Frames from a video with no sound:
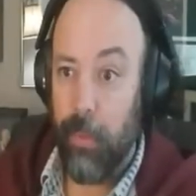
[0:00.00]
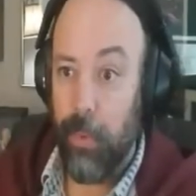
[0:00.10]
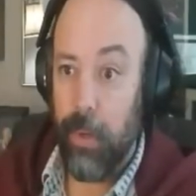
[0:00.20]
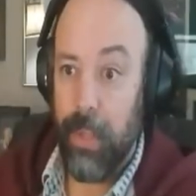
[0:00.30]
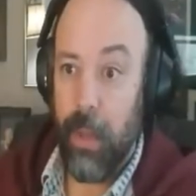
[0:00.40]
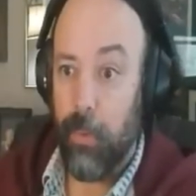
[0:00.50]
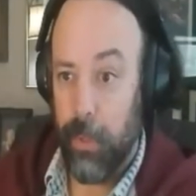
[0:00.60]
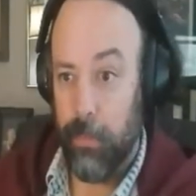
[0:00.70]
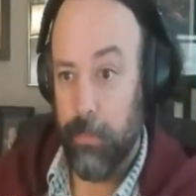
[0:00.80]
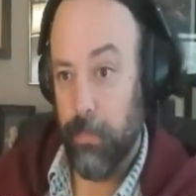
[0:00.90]
one, and that one?
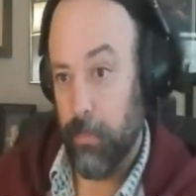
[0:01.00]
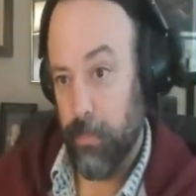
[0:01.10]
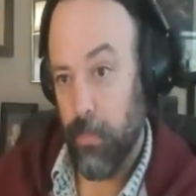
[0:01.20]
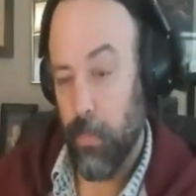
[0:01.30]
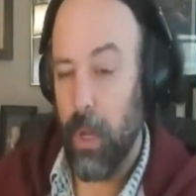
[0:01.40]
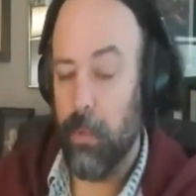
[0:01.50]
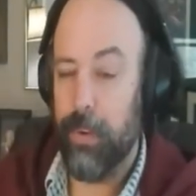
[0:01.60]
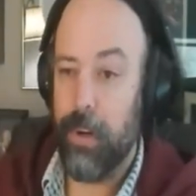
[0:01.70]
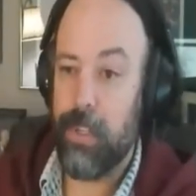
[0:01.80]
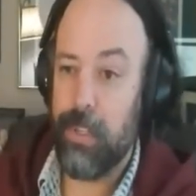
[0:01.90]
Well,
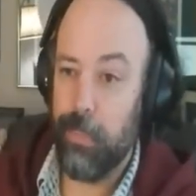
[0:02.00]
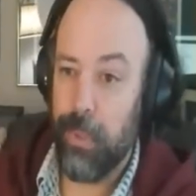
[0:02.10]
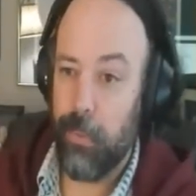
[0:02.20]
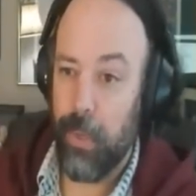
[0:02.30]
very simply, what